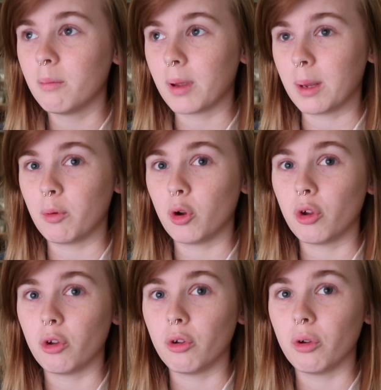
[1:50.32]
people
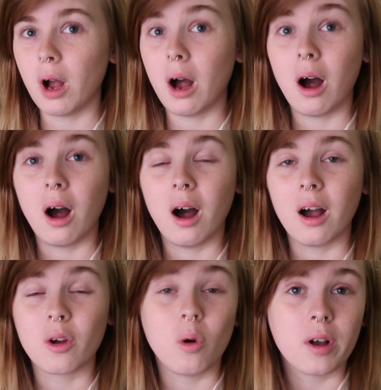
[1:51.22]
who
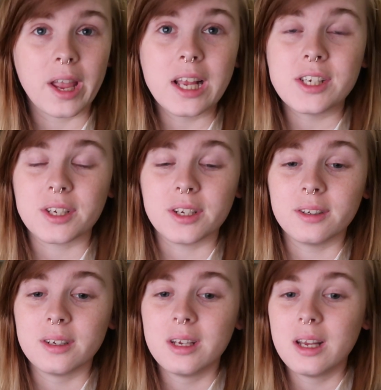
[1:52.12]
are
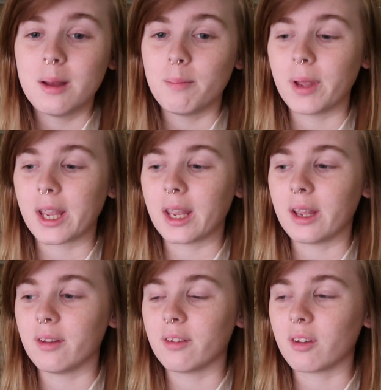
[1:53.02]
Caucasian
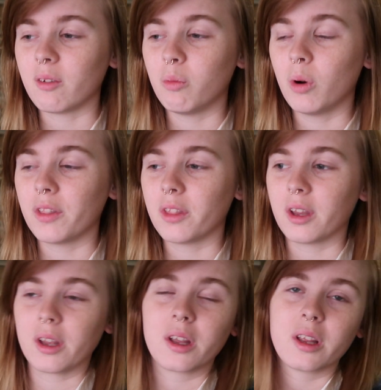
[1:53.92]
because of what
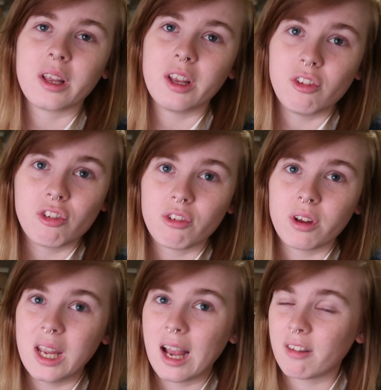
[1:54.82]
the
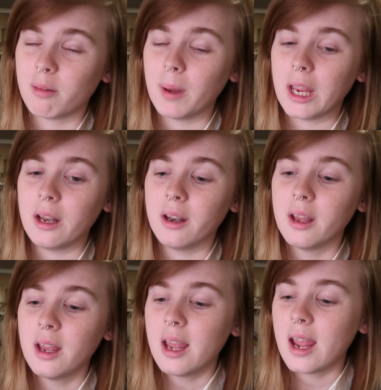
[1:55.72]
history has been,
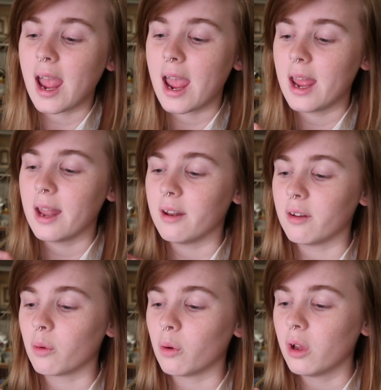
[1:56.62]

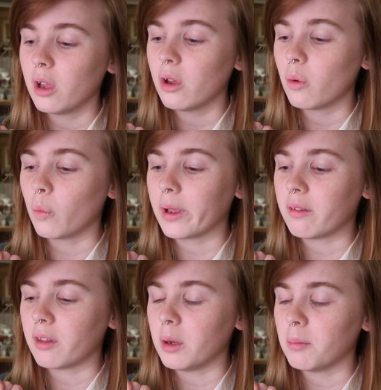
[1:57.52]
and we
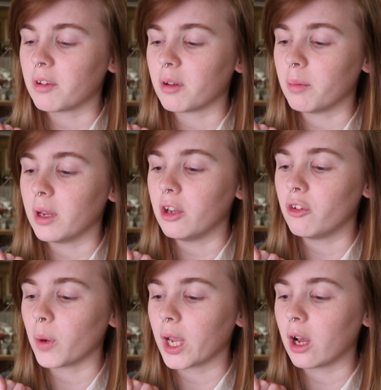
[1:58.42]
seem to be
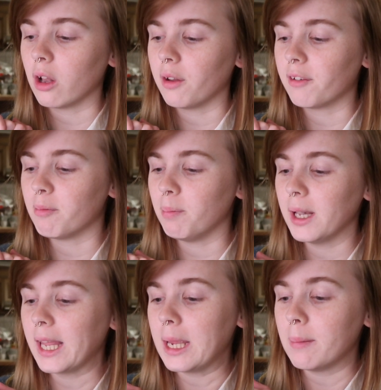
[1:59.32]
doing a lot of
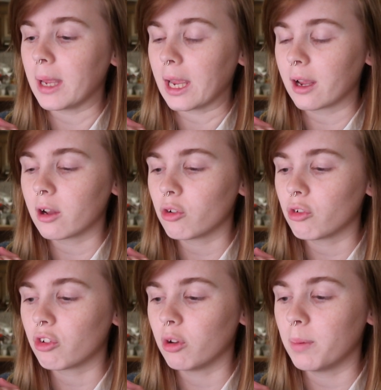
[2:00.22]
blaming
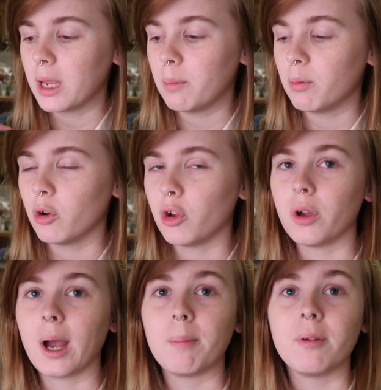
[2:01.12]
to people
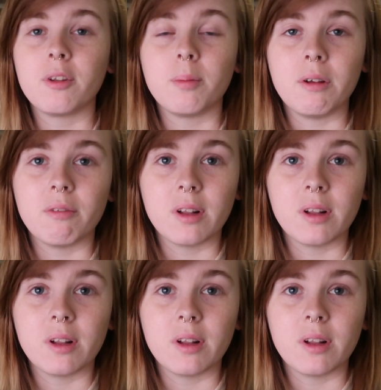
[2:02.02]
who happen to be